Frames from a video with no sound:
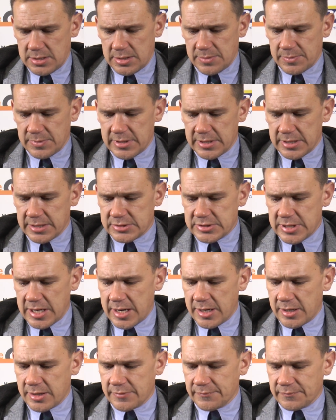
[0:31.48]
I'm getting
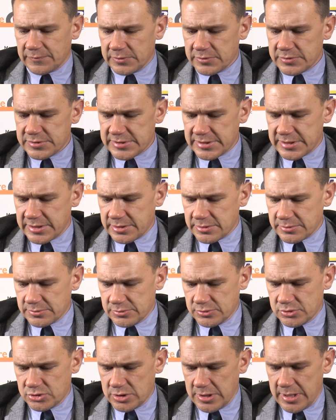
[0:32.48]
tired of losing
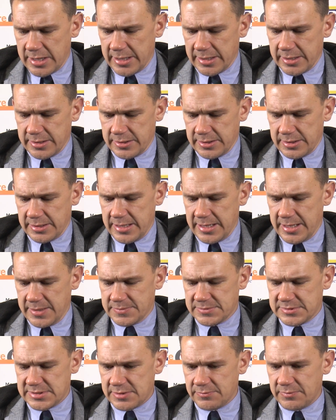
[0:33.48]
track of the
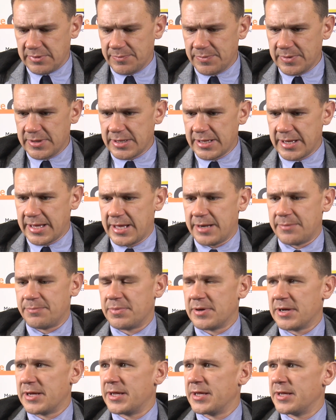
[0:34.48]
games that we've been ahead
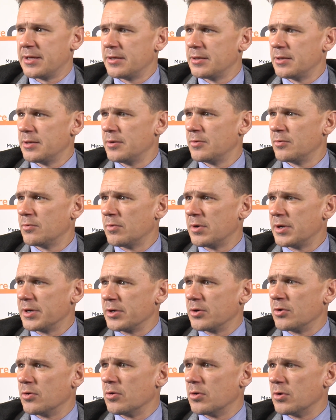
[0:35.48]
by
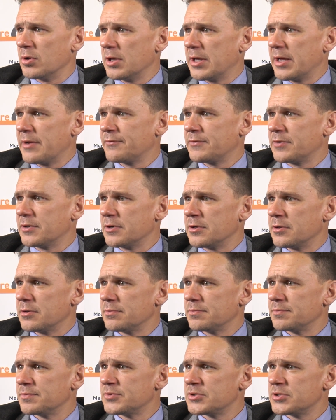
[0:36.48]
one goal after
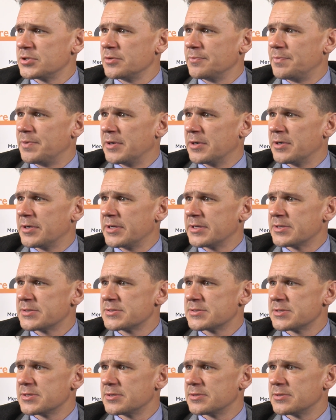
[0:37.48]
two
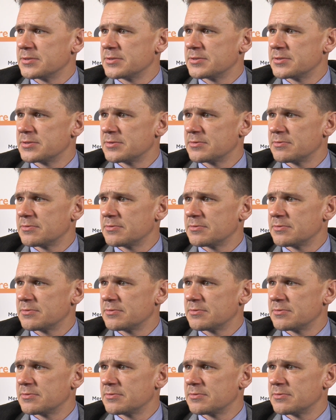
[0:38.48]
periods and,